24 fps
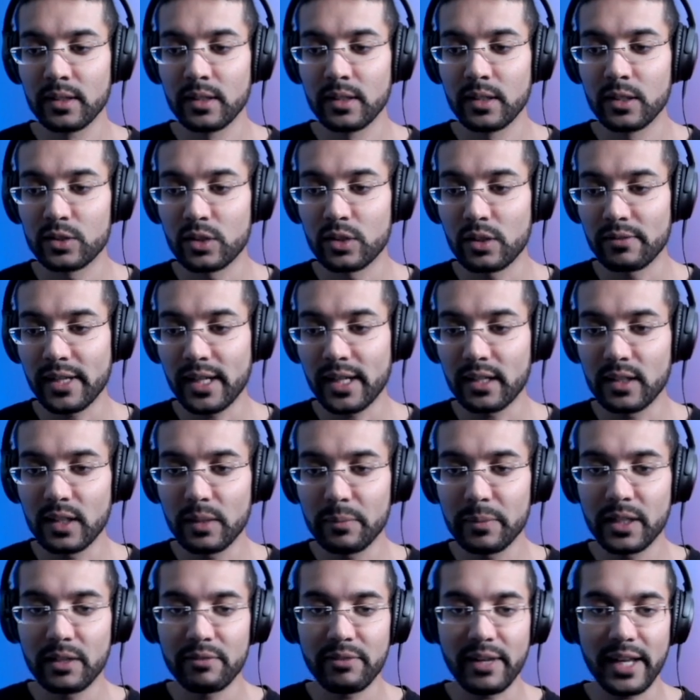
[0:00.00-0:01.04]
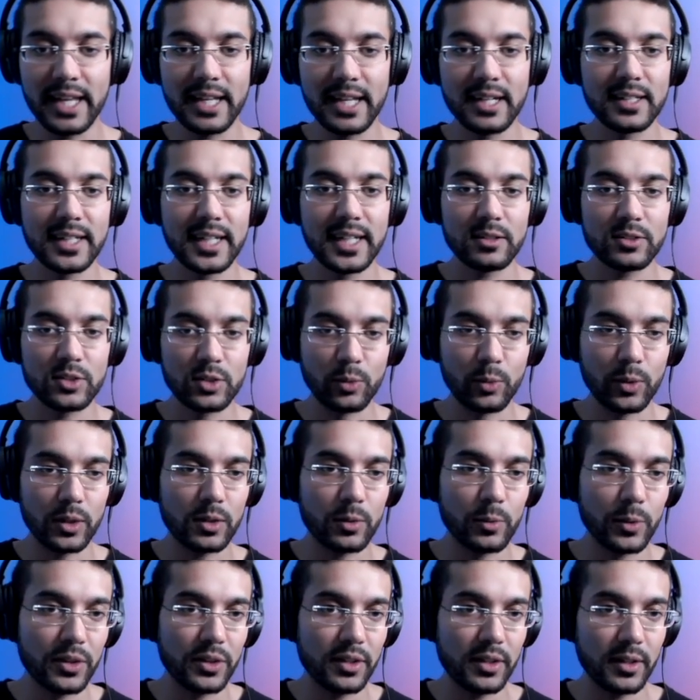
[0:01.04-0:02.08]
So I've got a little bit of A D A now to work
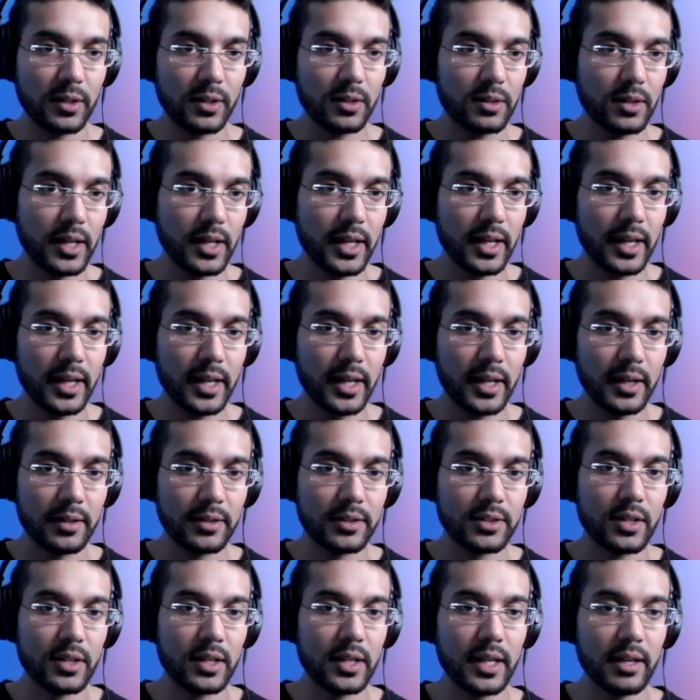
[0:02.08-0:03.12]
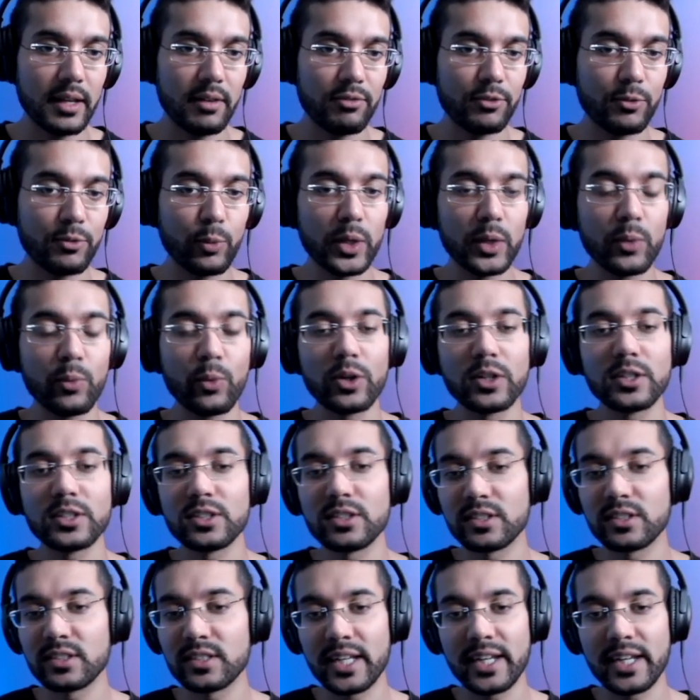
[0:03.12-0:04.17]
with here. And if we were to
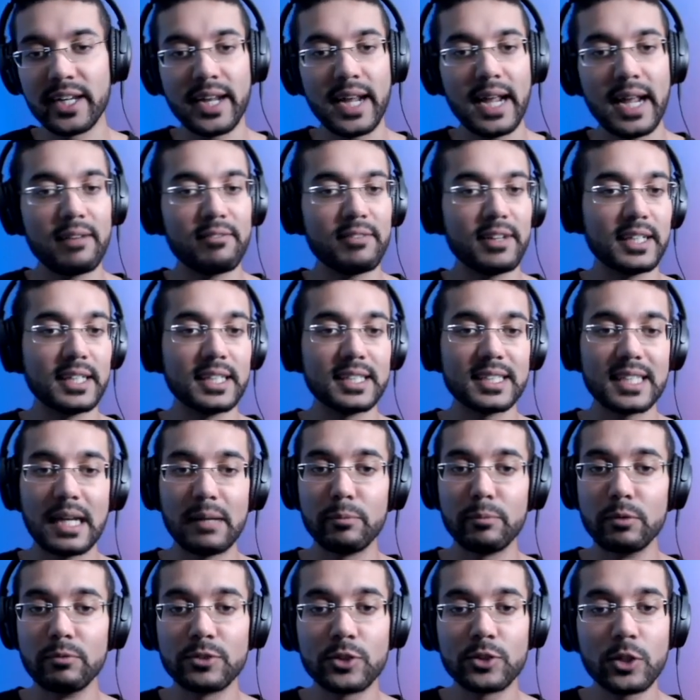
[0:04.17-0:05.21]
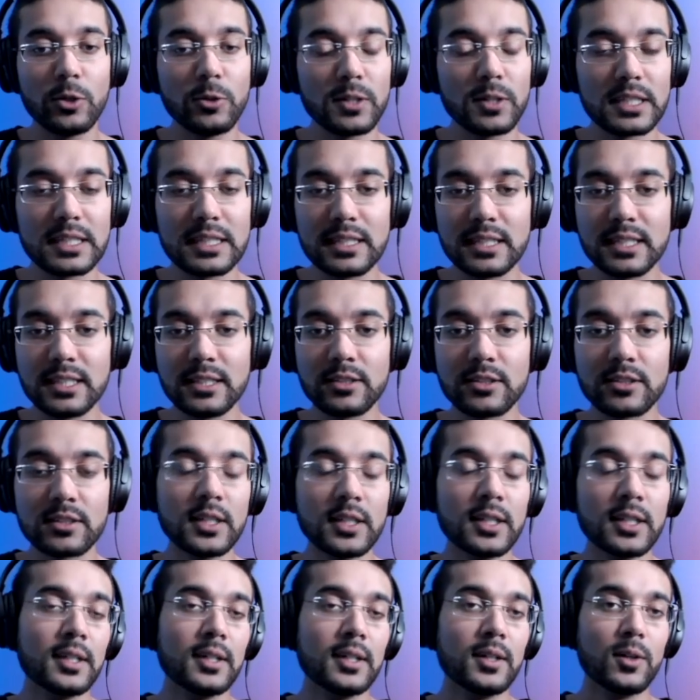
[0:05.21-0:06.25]
say have any type of tokens,
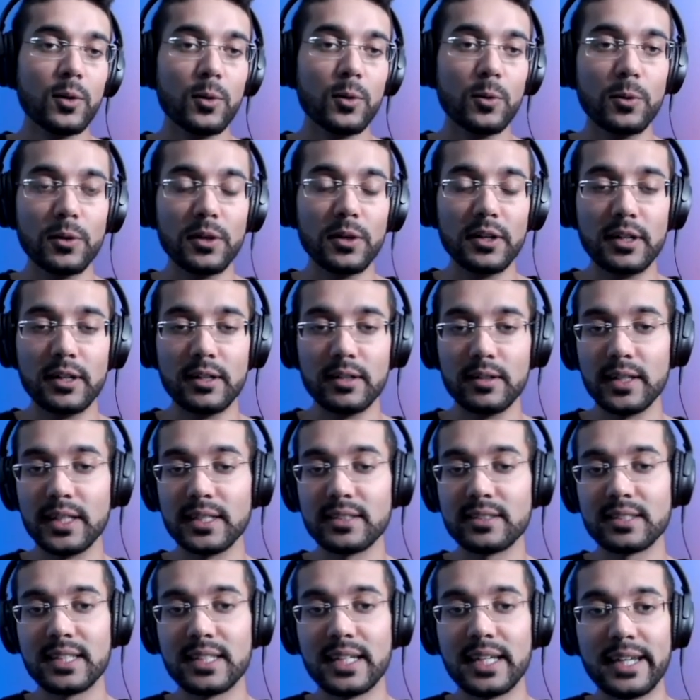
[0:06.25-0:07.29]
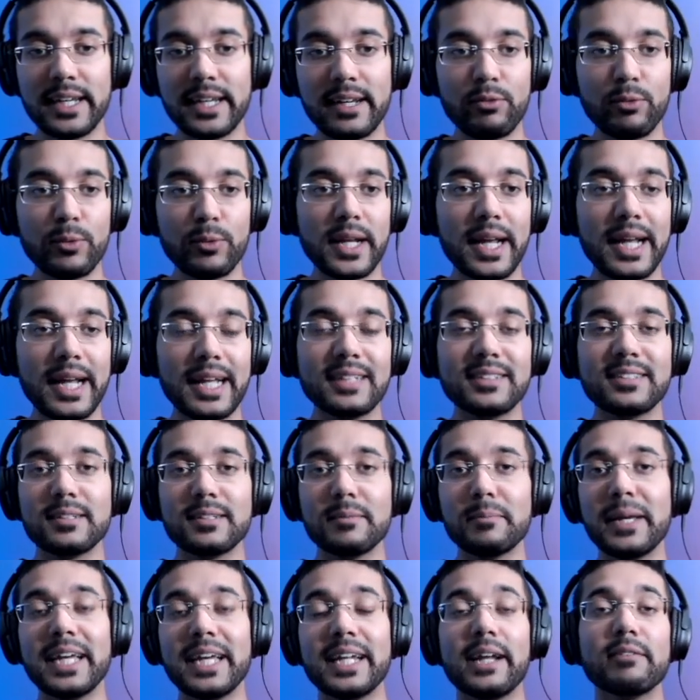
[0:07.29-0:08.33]
or let's say if we had some
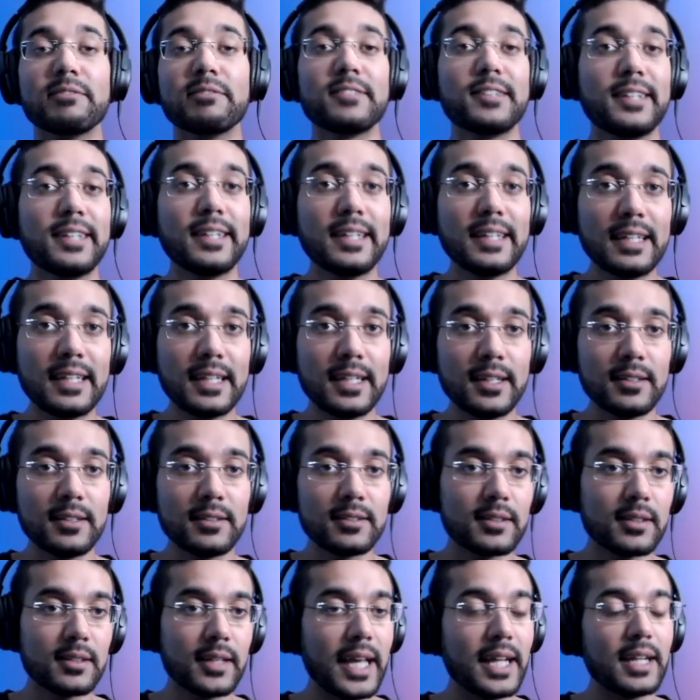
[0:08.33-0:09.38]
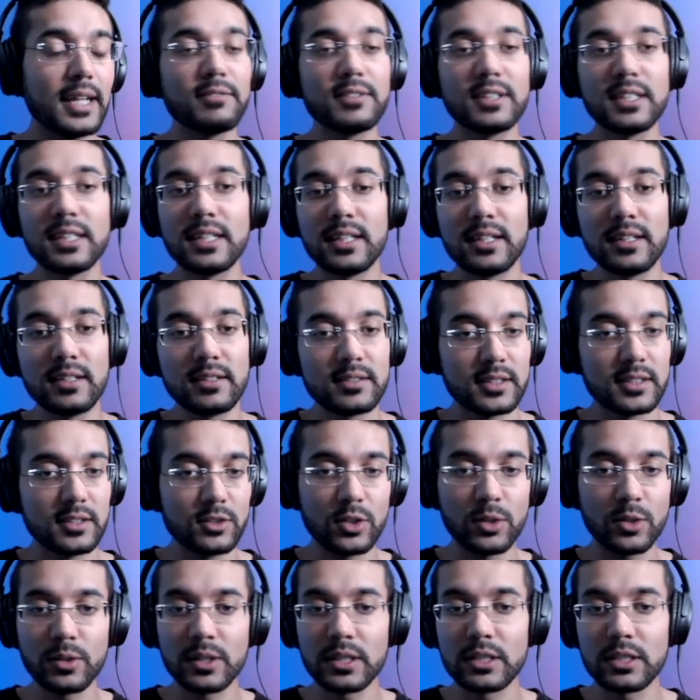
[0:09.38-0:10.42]
N F Ts, N F Ts and
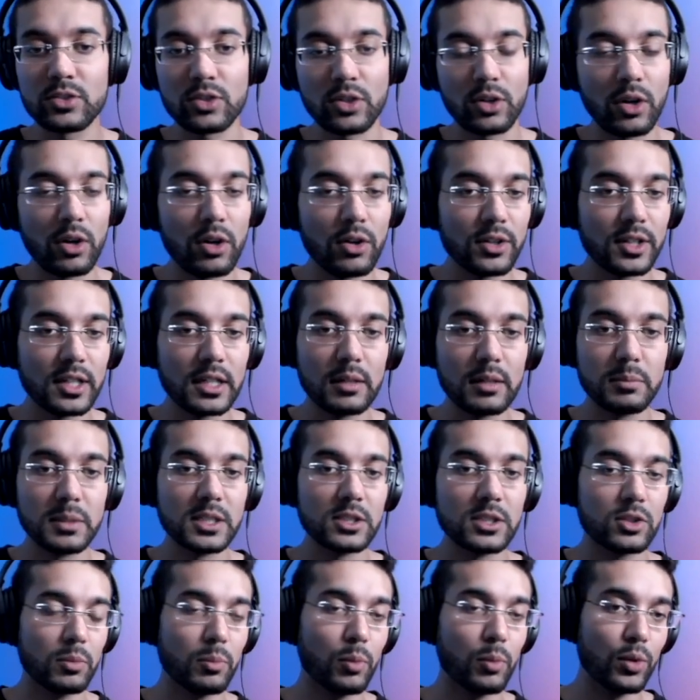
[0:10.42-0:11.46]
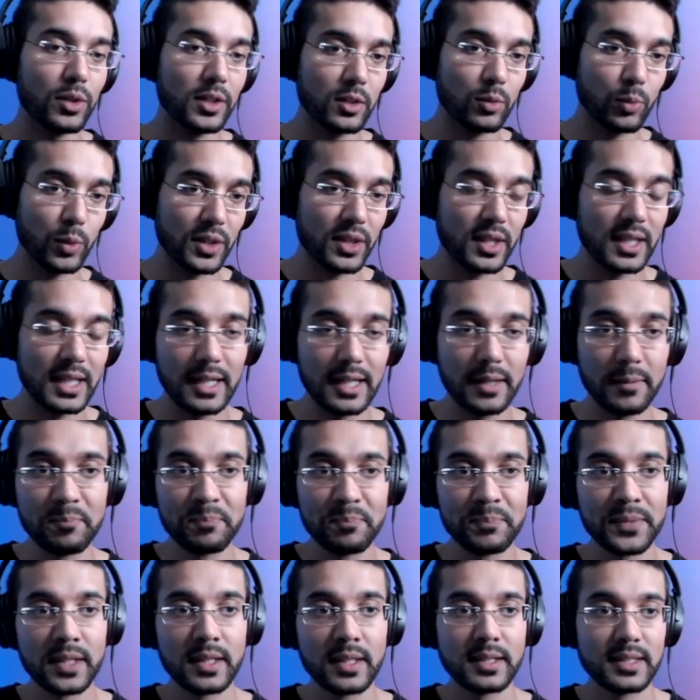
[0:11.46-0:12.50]
tokens are all going to be supported within
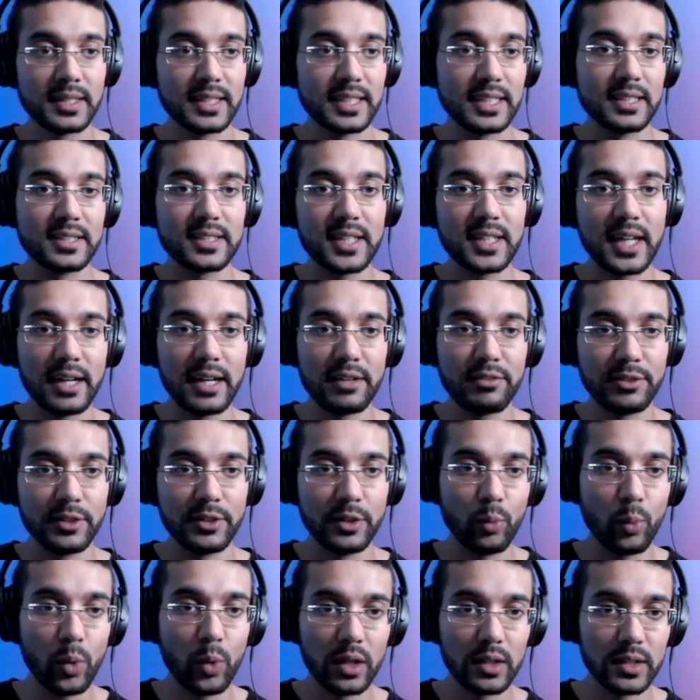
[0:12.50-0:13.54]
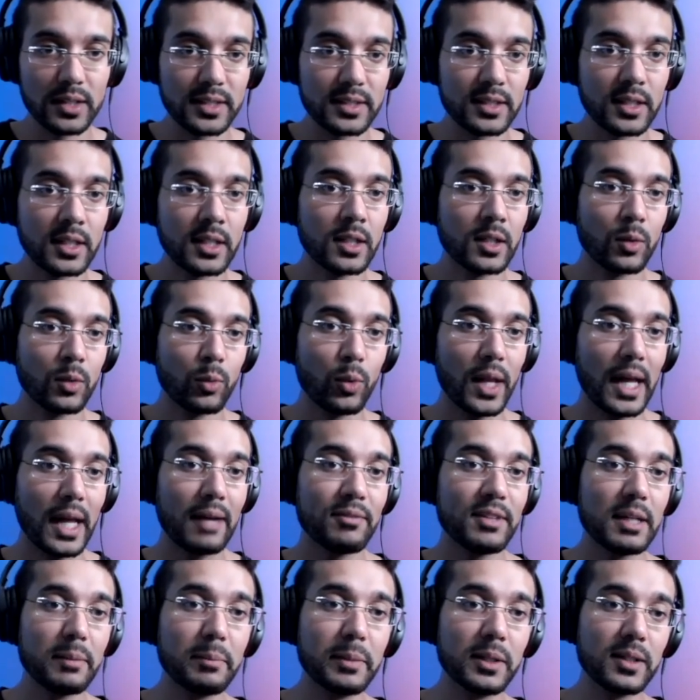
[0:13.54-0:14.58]
the Typhon wallet. We'll have
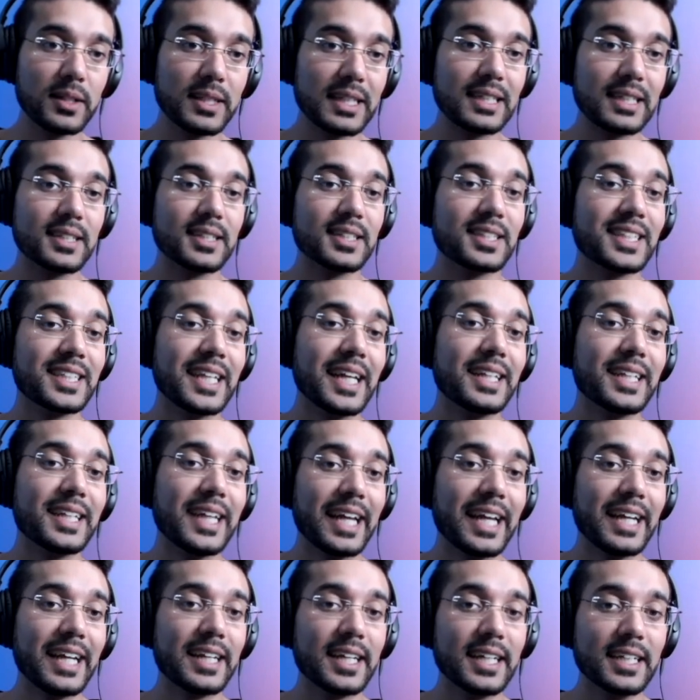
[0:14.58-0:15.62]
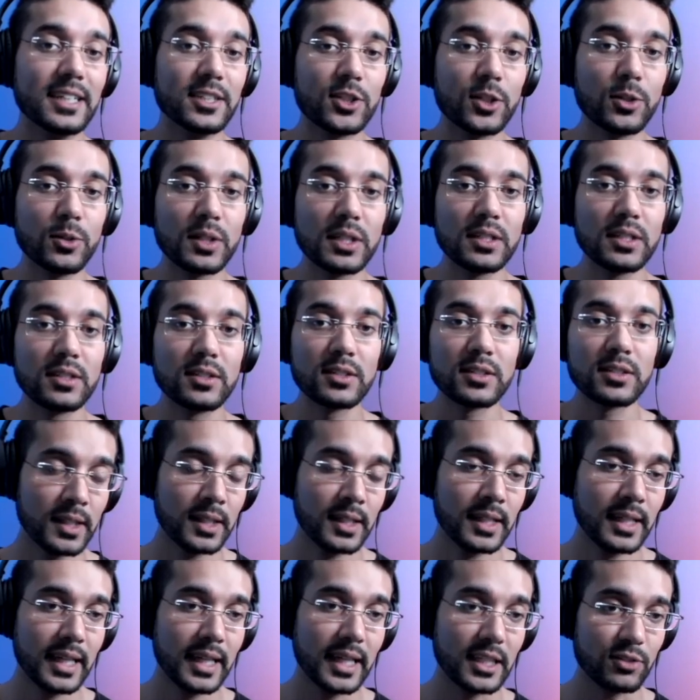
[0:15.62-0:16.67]
the ability to send A D A and tokens.
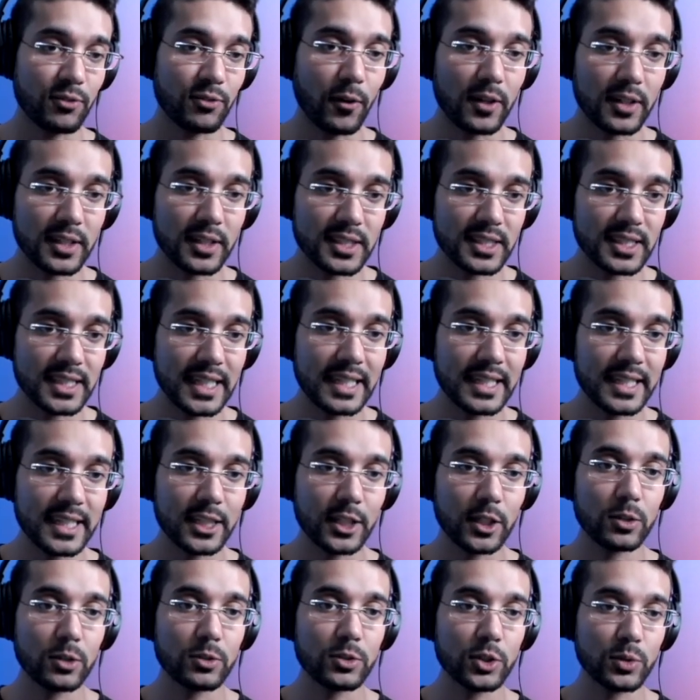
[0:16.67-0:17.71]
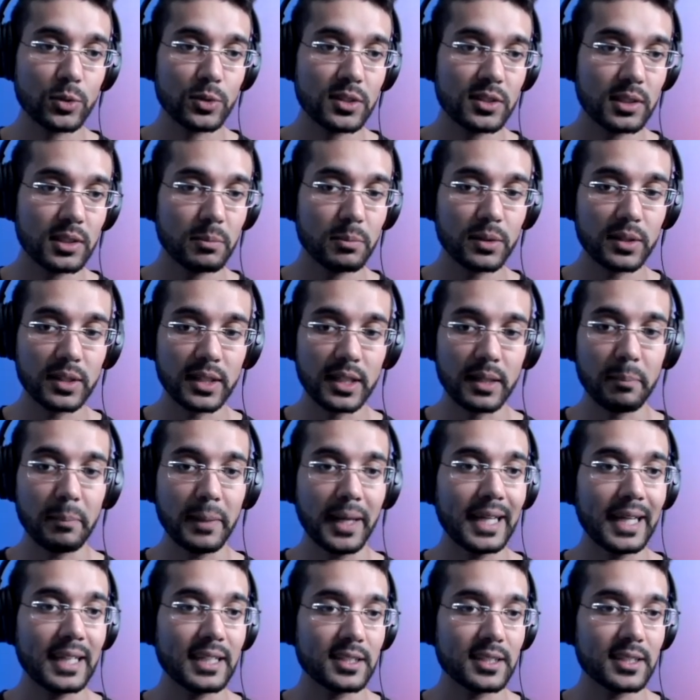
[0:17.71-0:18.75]
As far as sending goes, you would simply
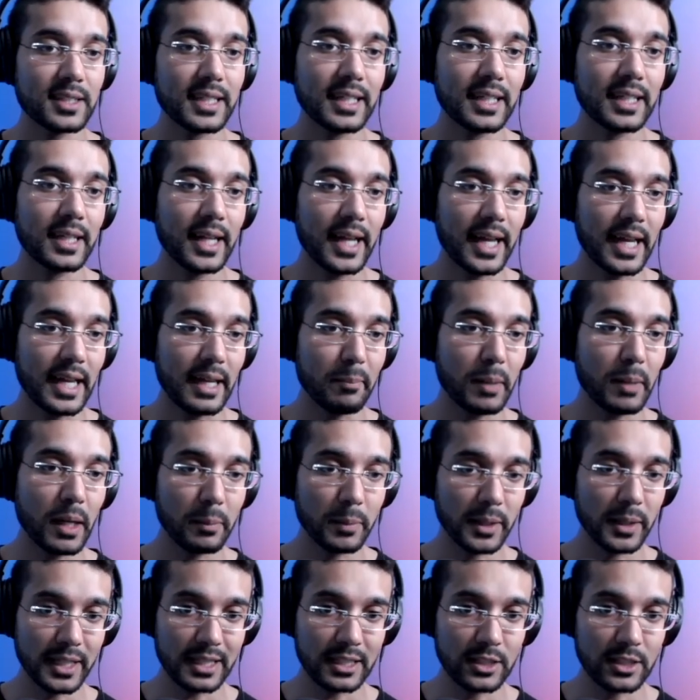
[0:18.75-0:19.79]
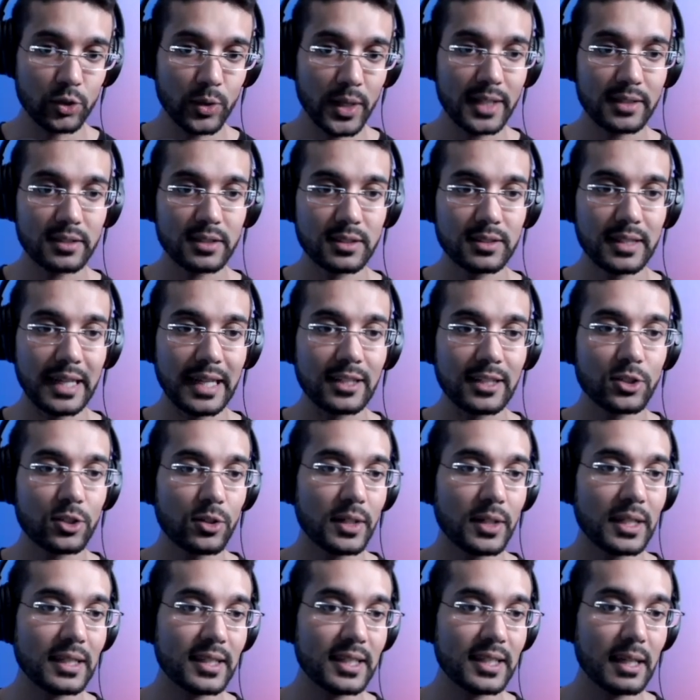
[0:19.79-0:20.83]
paste in a public address, enter
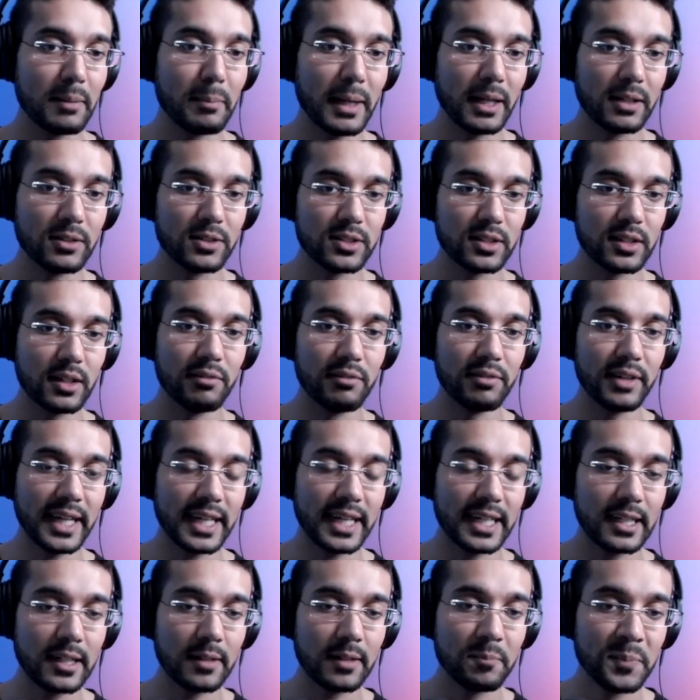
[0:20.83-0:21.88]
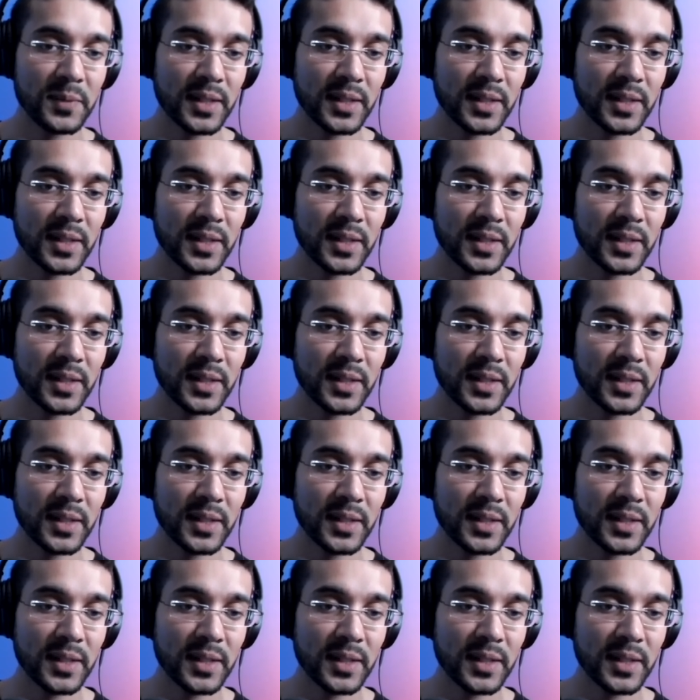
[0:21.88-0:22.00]
in the amount of A D A,